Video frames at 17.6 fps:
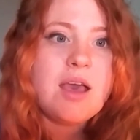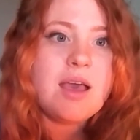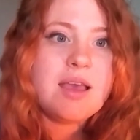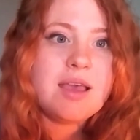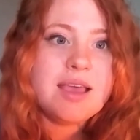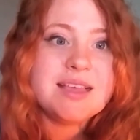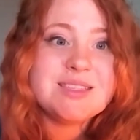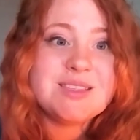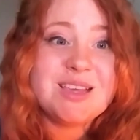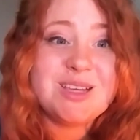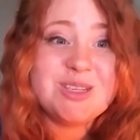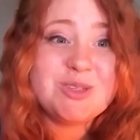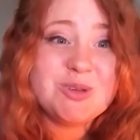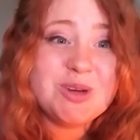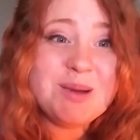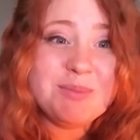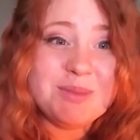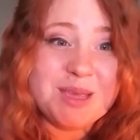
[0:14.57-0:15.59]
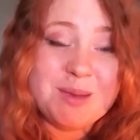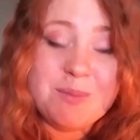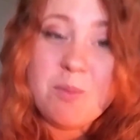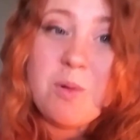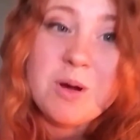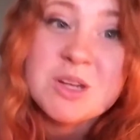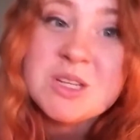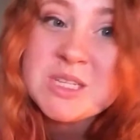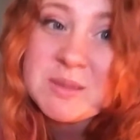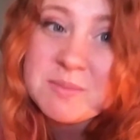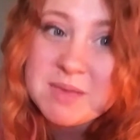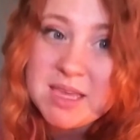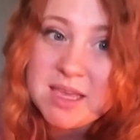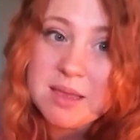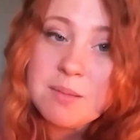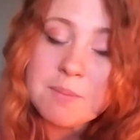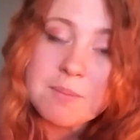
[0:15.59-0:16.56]
is extremely important to
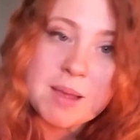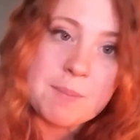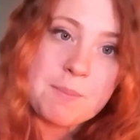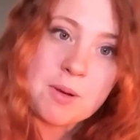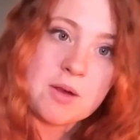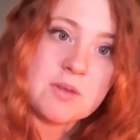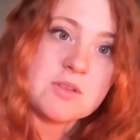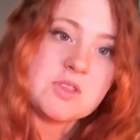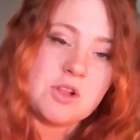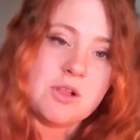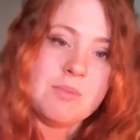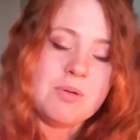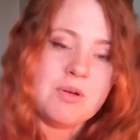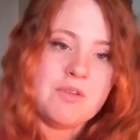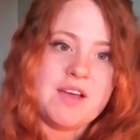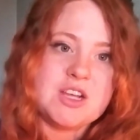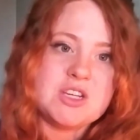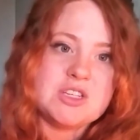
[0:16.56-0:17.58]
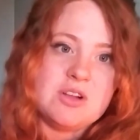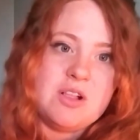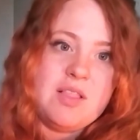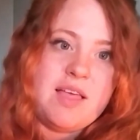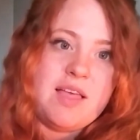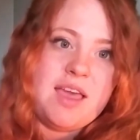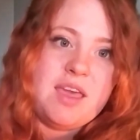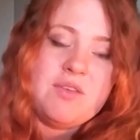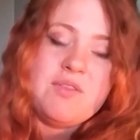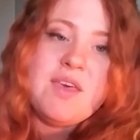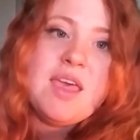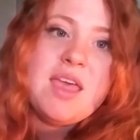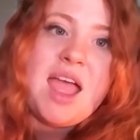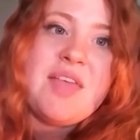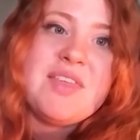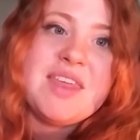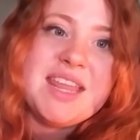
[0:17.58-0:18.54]
me, my personal and professional life,
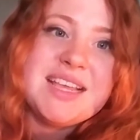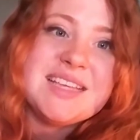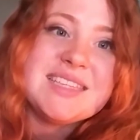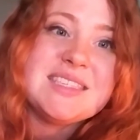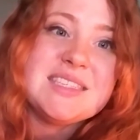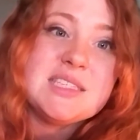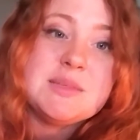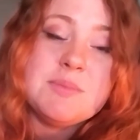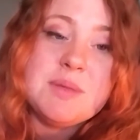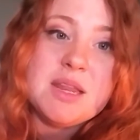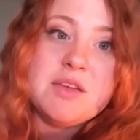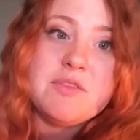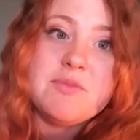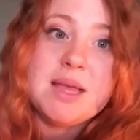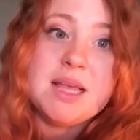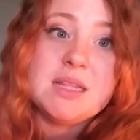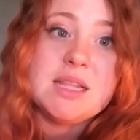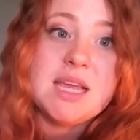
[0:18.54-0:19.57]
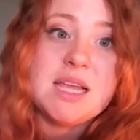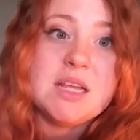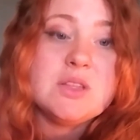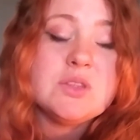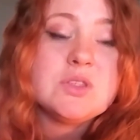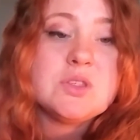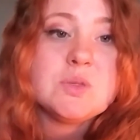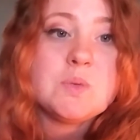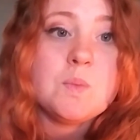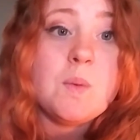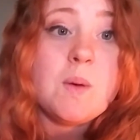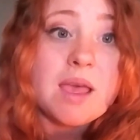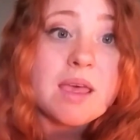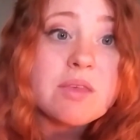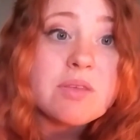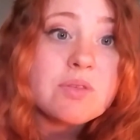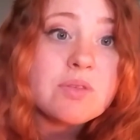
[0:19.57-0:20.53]
and that I assist many of my clients
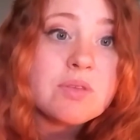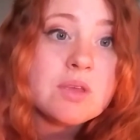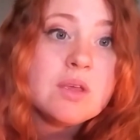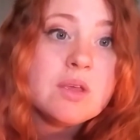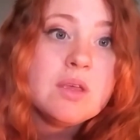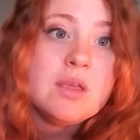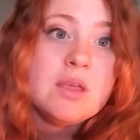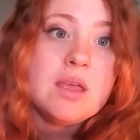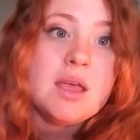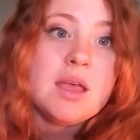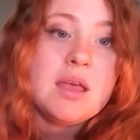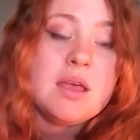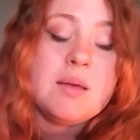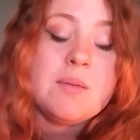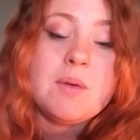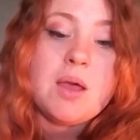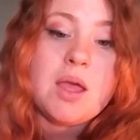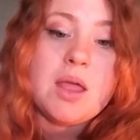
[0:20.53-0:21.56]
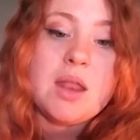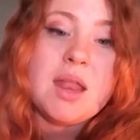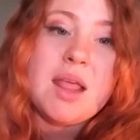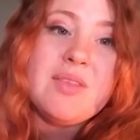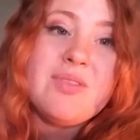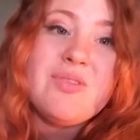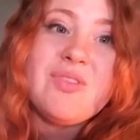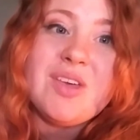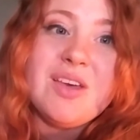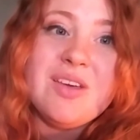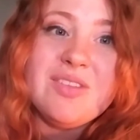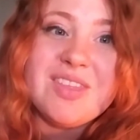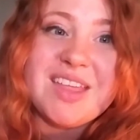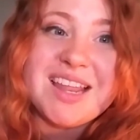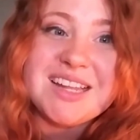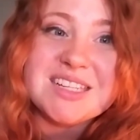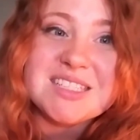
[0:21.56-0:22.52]
with. And I think
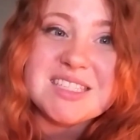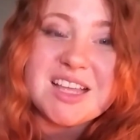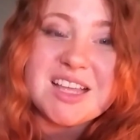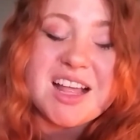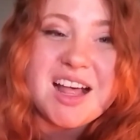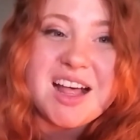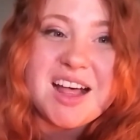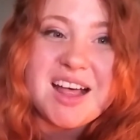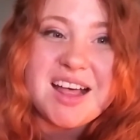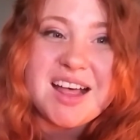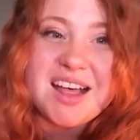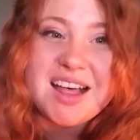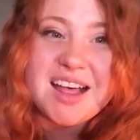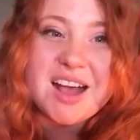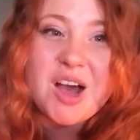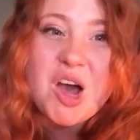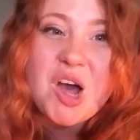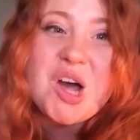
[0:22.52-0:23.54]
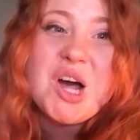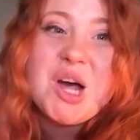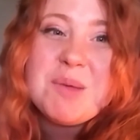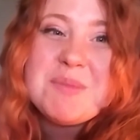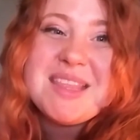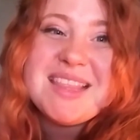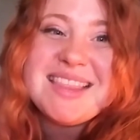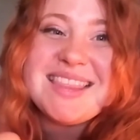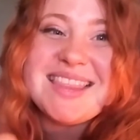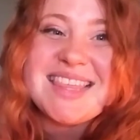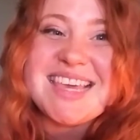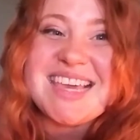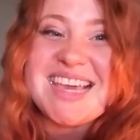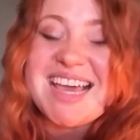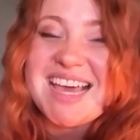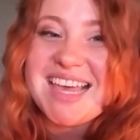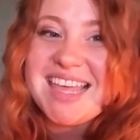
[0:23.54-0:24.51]
that it's a common
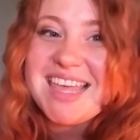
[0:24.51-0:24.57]
thing